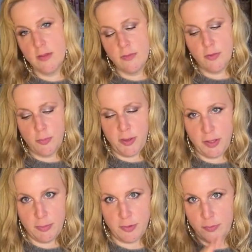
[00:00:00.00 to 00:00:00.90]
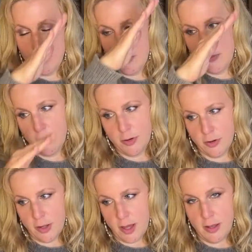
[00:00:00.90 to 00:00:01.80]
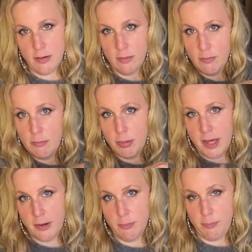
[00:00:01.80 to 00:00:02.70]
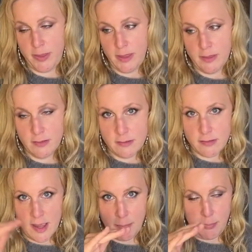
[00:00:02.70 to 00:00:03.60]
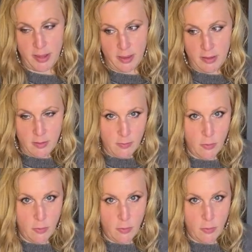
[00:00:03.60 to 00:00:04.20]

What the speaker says: So peekaboo, corner cut, bottom peek, top peek.